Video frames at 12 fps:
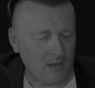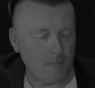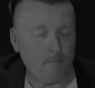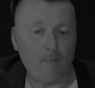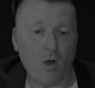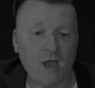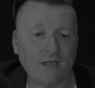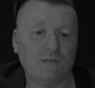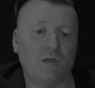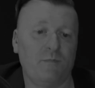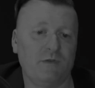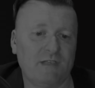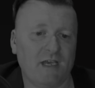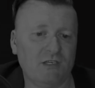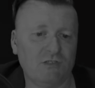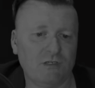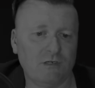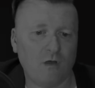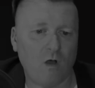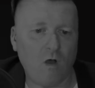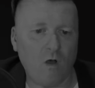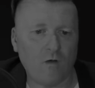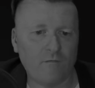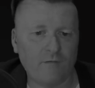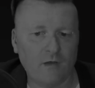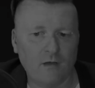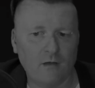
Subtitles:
My interpretation of